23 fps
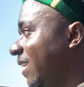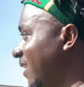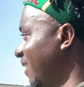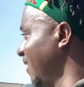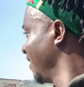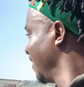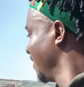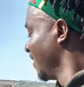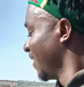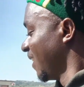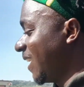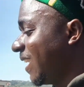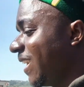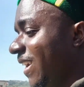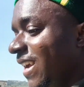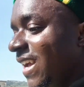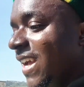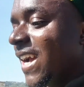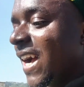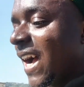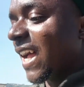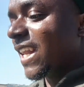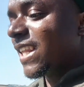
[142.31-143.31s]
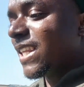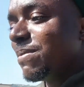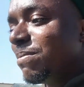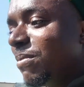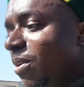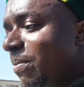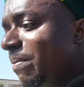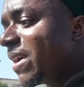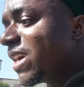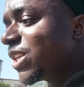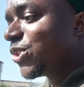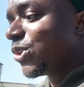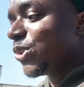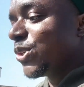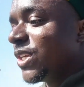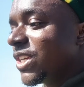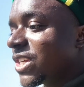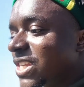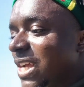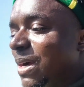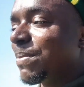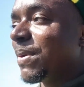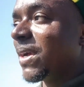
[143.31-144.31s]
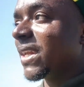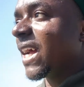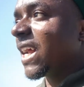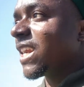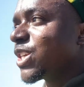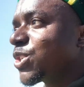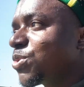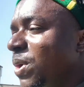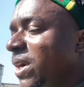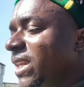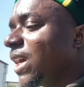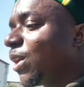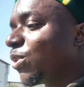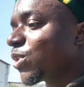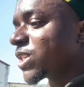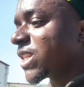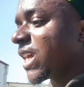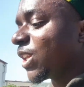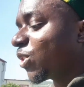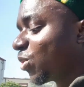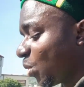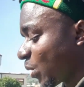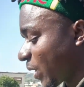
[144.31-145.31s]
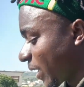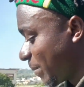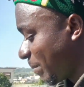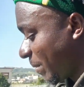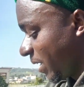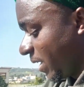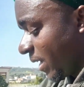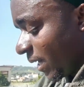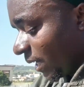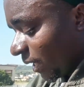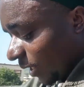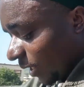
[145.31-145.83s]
And the moment you disappear, that is when they will start to